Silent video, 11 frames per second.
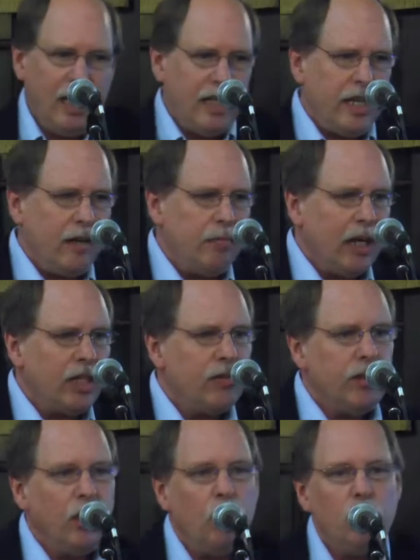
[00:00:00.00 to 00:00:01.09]
that
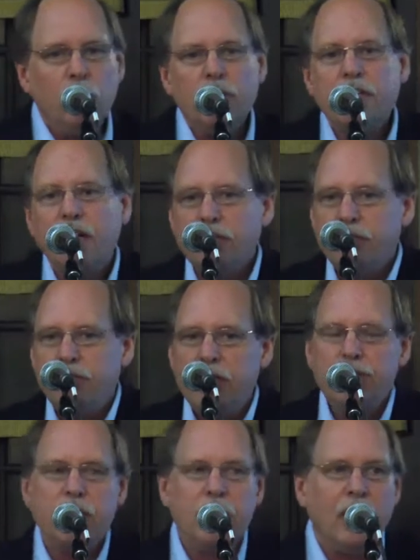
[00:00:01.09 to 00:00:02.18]
Montreal World
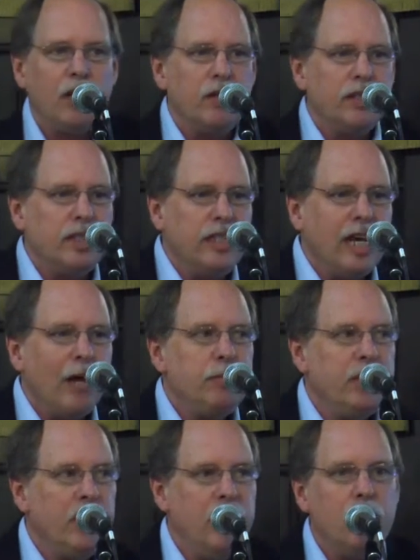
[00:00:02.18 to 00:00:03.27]
Conservation Congress
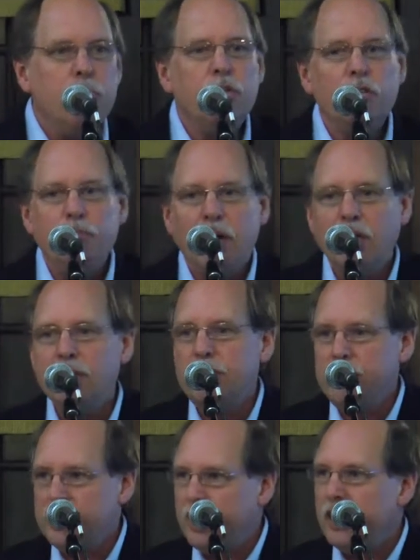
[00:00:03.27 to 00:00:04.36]
adopted a number of
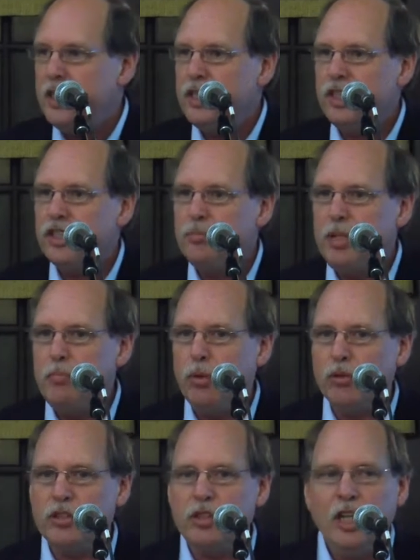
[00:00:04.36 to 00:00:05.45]
policies on indigenous
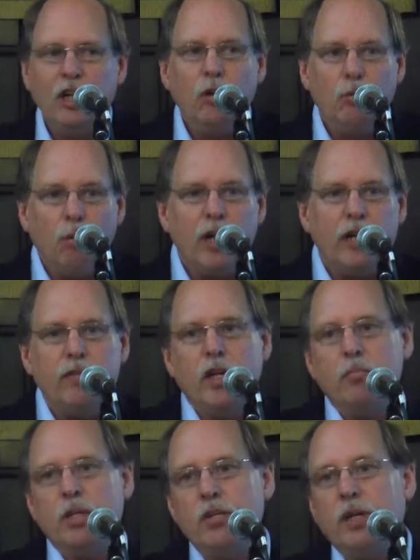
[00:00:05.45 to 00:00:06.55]
peoples. One of
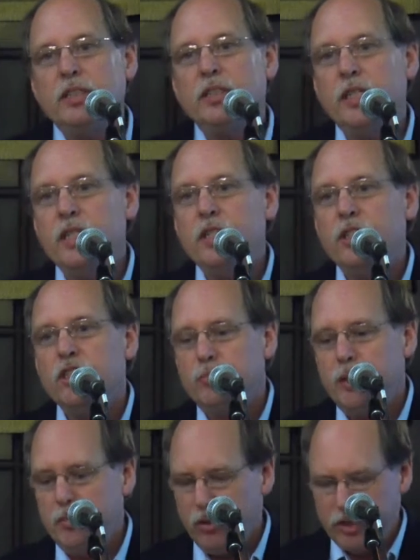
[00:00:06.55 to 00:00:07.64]
them addressed indigenous
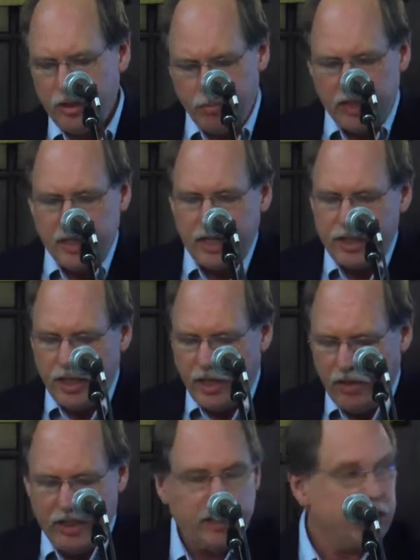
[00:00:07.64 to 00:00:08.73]
peoples in protected
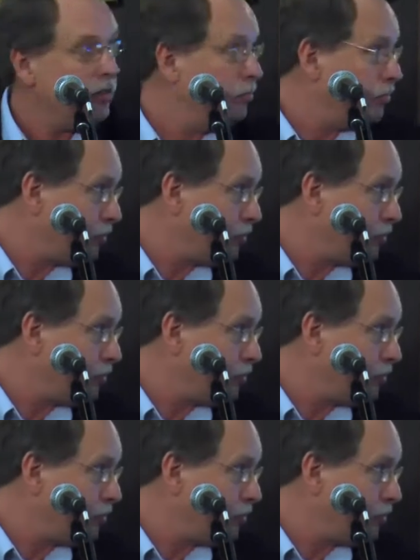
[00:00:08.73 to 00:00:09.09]
areas.